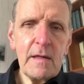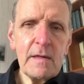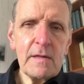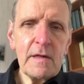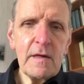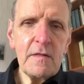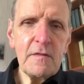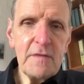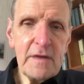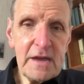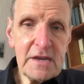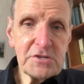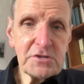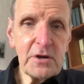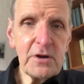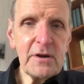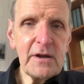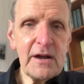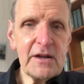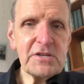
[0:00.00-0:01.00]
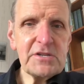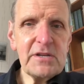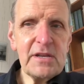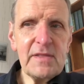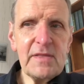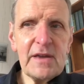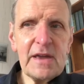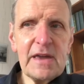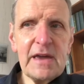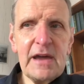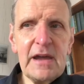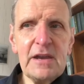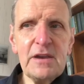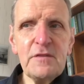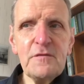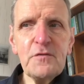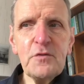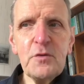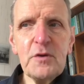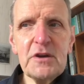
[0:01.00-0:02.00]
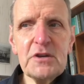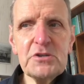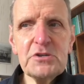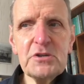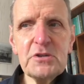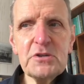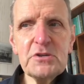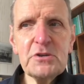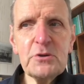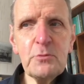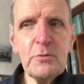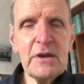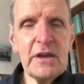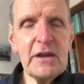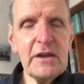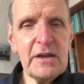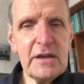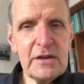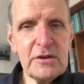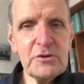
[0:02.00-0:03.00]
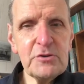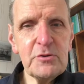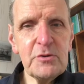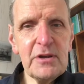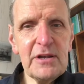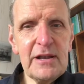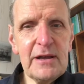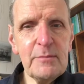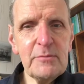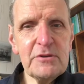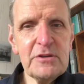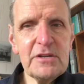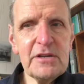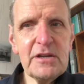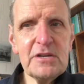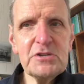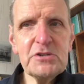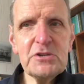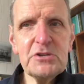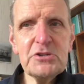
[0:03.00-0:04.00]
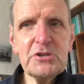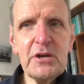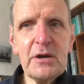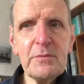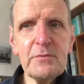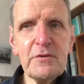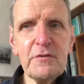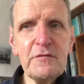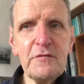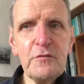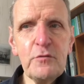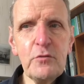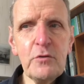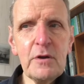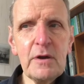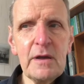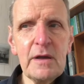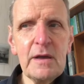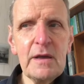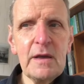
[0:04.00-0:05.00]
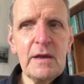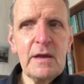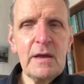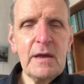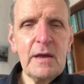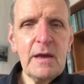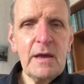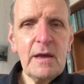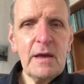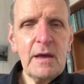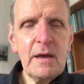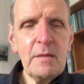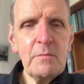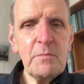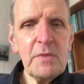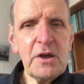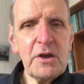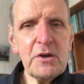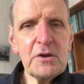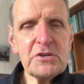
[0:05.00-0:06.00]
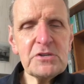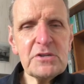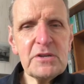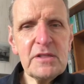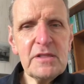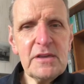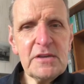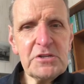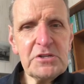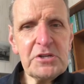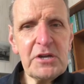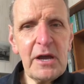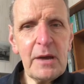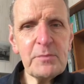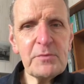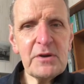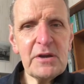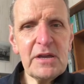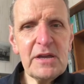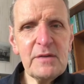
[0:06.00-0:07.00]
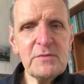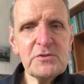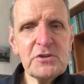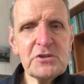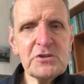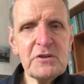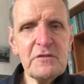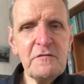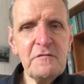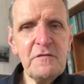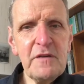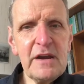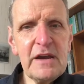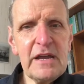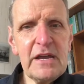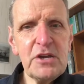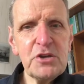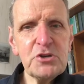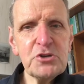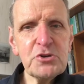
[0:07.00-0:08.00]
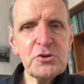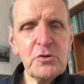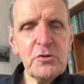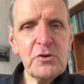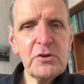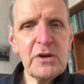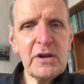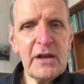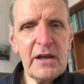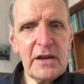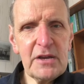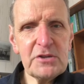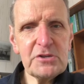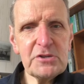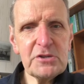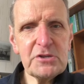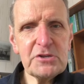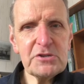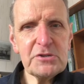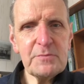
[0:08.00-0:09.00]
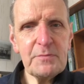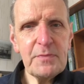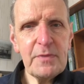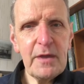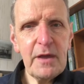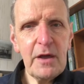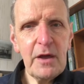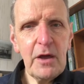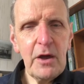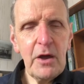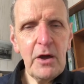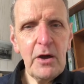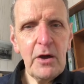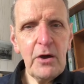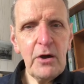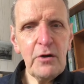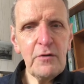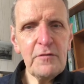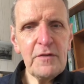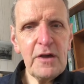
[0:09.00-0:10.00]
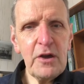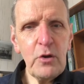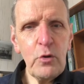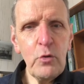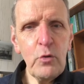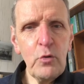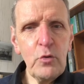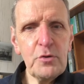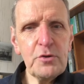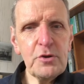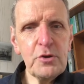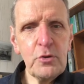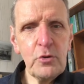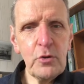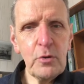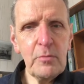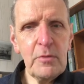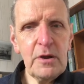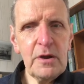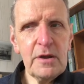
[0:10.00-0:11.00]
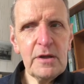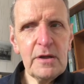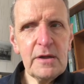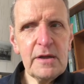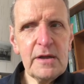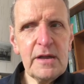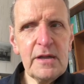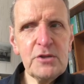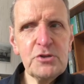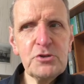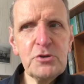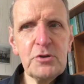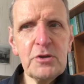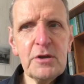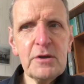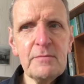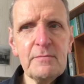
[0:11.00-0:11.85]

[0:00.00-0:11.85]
These are actually the kind of questions that we're getting into in Lamentations chapter 4, because this chapter gives us a very shrewd analysis of the old normal in Judah.